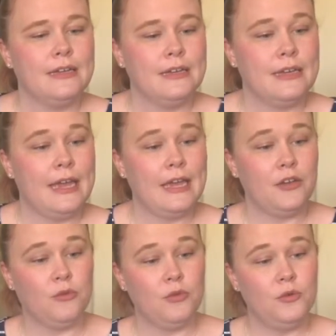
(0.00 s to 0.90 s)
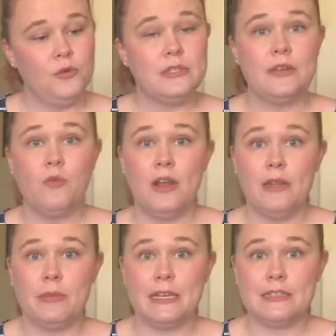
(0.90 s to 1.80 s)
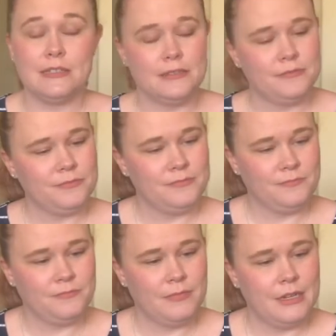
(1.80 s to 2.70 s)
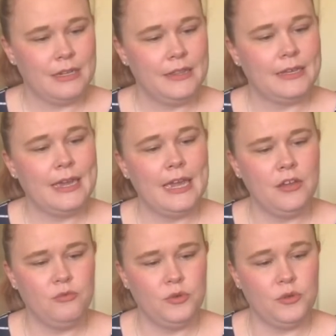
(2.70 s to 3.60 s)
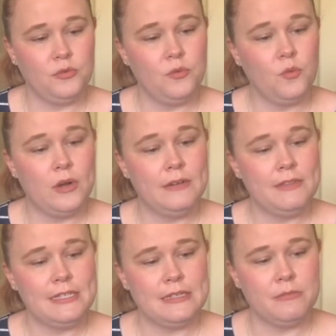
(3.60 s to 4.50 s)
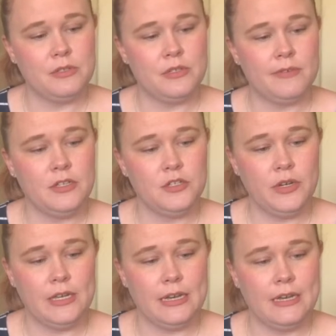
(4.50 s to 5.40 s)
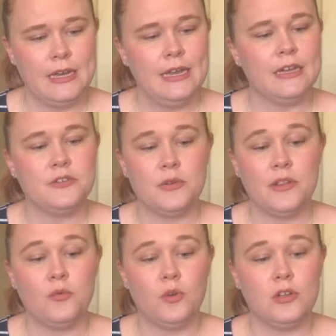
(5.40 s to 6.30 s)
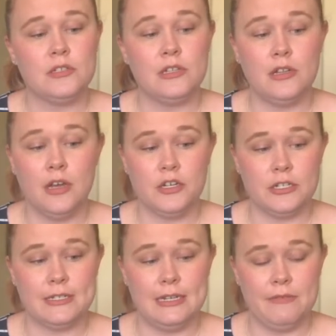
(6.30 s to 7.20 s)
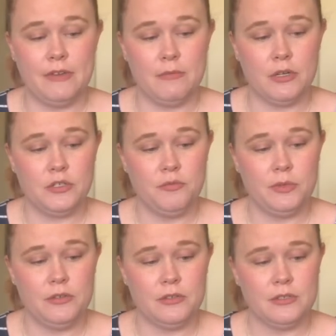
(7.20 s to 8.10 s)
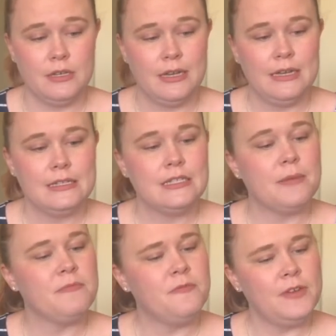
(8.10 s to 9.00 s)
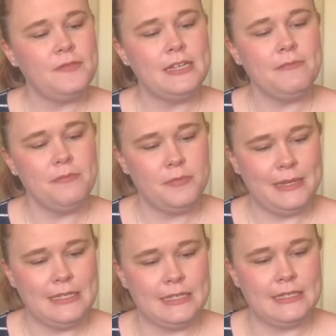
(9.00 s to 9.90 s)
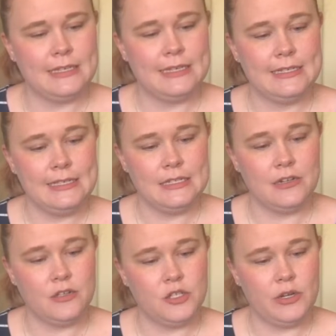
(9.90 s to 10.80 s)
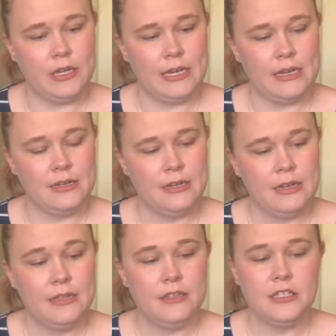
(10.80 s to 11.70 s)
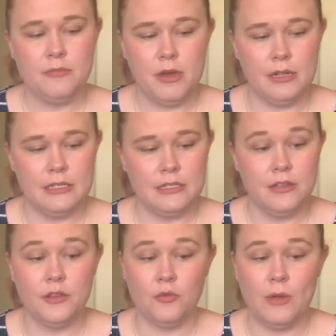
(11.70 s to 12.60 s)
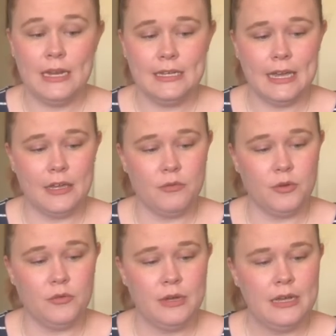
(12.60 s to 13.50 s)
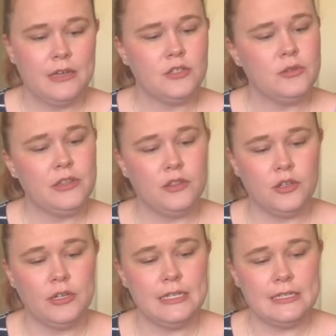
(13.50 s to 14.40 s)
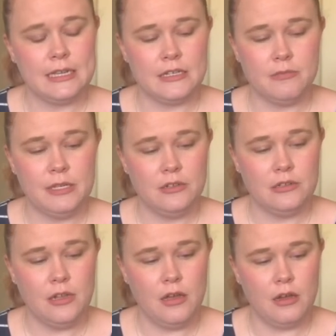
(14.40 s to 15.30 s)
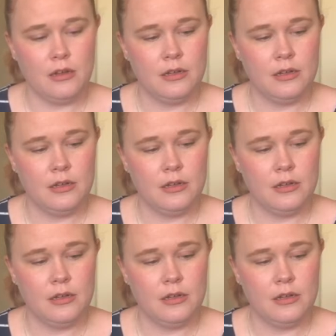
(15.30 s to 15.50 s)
Kangaroos and wallabies. The kangaroo, one of the symbols of Australia, is one of the world's largest living marsupials. Some 50 species exist in Australia. The smallest, the rat kangaroo, is only 30 centimeters long.